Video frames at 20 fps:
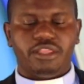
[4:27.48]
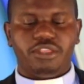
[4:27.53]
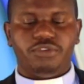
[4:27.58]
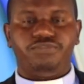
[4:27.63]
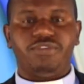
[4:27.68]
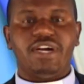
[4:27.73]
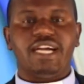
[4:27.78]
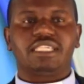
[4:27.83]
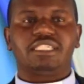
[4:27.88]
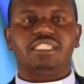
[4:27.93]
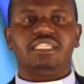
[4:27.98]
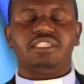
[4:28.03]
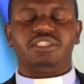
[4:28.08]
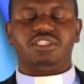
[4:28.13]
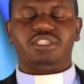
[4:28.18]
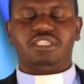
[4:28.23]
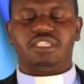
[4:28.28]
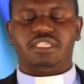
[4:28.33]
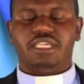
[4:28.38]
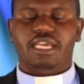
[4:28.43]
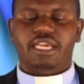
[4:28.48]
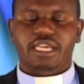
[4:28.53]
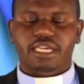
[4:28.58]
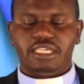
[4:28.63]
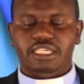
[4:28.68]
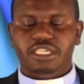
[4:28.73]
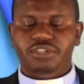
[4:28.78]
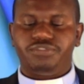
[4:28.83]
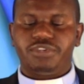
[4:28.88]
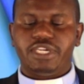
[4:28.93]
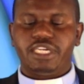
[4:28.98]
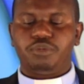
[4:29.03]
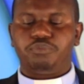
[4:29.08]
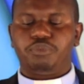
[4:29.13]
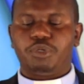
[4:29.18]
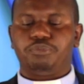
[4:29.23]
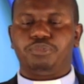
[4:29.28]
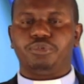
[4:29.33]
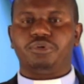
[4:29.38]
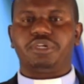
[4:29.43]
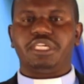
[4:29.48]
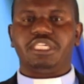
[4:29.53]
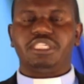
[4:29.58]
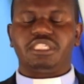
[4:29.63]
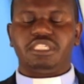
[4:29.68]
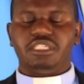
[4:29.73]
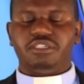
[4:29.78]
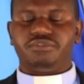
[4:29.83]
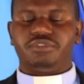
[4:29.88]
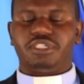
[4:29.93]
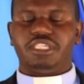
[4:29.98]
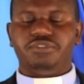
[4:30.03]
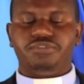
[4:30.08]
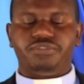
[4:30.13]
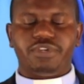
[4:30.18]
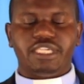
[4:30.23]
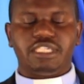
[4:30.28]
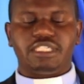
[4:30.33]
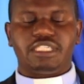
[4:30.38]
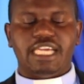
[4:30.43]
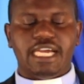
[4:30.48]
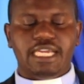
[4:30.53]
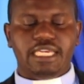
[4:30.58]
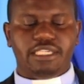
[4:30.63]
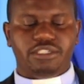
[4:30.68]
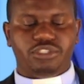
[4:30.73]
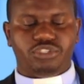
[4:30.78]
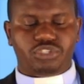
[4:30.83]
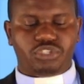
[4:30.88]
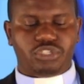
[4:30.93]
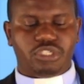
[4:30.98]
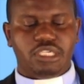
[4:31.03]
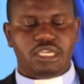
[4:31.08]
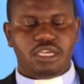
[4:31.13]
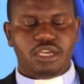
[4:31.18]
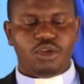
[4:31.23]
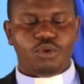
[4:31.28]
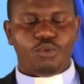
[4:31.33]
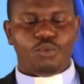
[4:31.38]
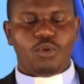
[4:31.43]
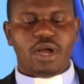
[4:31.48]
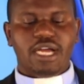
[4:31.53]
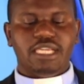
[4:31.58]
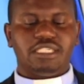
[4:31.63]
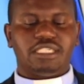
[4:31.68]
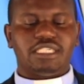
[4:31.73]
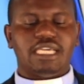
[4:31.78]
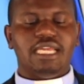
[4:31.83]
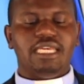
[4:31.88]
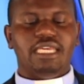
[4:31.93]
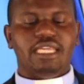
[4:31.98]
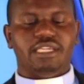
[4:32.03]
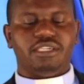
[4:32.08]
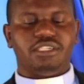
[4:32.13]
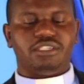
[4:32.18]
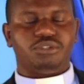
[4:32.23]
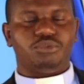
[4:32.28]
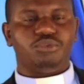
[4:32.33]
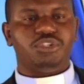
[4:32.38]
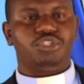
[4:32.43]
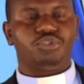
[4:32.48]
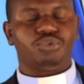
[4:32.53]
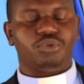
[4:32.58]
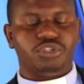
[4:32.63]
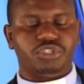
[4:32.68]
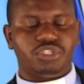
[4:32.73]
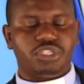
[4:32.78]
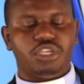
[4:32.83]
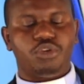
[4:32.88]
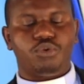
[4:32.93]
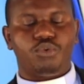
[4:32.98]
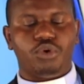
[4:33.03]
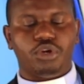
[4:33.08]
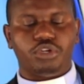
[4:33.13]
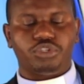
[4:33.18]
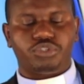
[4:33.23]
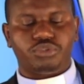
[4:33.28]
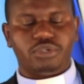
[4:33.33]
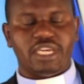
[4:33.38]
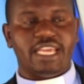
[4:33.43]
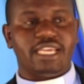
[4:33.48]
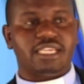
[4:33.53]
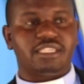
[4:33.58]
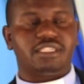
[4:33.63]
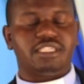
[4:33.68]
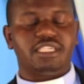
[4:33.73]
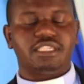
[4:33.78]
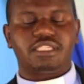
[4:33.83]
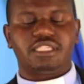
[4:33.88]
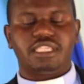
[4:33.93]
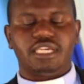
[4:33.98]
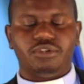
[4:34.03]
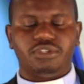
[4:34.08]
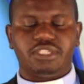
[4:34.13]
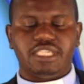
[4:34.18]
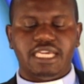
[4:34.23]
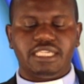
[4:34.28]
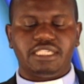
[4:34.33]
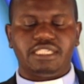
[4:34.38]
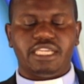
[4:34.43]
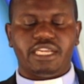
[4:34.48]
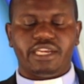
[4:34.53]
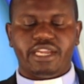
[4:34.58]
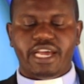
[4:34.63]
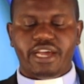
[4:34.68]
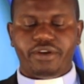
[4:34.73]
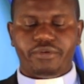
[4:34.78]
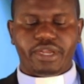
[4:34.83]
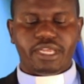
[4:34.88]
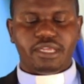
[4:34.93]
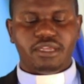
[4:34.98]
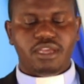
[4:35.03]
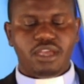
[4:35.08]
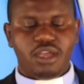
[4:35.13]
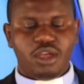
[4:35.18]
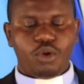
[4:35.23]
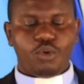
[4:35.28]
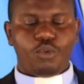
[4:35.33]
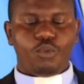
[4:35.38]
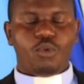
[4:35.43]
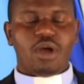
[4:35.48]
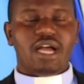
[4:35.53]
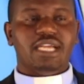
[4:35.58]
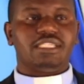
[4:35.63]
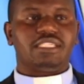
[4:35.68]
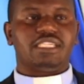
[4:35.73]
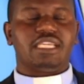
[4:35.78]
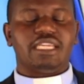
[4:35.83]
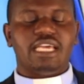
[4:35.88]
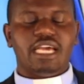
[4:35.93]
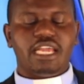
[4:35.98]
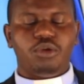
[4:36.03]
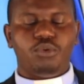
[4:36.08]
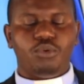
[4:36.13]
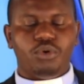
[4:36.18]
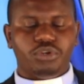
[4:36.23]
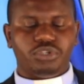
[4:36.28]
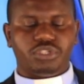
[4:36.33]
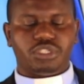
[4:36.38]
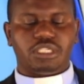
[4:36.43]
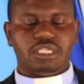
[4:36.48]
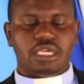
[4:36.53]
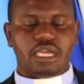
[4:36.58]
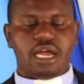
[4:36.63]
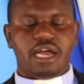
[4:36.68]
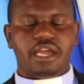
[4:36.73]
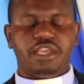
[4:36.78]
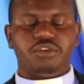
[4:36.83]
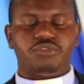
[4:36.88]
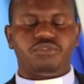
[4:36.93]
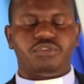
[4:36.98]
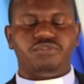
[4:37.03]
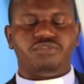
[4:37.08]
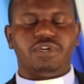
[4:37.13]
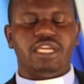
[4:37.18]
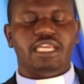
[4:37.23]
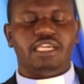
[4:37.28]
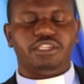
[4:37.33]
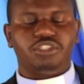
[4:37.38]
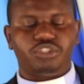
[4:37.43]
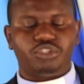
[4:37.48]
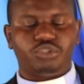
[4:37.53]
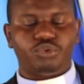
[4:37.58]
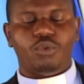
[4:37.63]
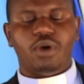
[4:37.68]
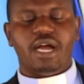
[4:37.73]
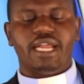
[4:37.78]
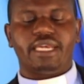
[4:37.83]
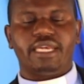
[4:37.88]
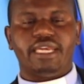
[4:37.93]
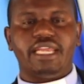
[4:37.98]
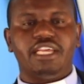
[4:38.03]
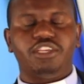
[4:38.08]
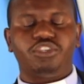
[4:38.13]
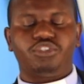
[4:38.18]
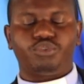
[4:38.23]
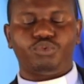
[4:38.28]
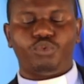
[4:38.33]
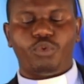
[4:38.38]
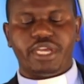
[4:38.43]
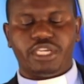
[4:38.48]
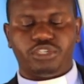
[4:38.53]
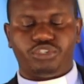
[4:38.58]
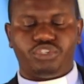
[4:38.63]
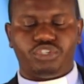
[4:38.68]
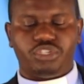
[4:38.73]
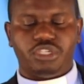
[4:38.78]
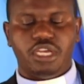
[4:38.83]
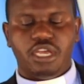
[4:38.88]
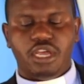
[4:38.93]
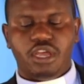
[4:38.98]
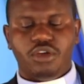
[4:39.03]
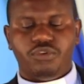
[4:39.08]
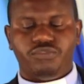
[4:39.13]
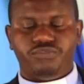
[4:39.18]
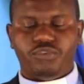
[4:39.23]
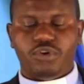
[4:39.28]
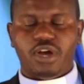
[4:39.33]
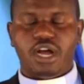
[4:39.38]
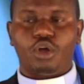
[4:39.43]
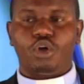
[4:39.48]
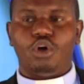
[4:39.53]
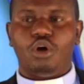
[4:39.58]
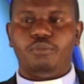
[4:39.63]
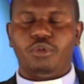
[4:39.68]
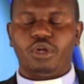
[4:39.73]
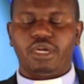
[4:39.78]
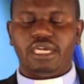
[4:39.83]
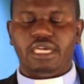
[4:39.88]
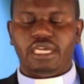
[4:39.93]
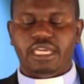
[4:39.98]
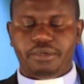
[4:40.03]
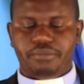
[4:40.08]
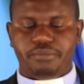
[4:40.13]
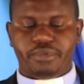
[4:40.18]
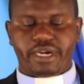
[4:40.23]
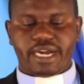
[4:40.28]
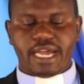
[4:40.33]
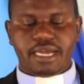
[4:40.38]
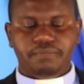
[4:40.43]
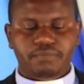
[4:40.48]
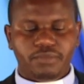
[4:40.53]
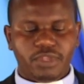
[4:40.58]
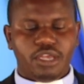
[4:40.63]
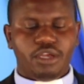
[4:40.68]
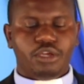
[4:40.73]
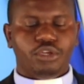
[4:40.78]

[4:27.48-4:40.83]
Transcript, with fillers: The fact is, different people received different talents. One talent, which was equal to like 6,000 denarii, one denarii was uh, equivalent to one day's wage for a common laborer.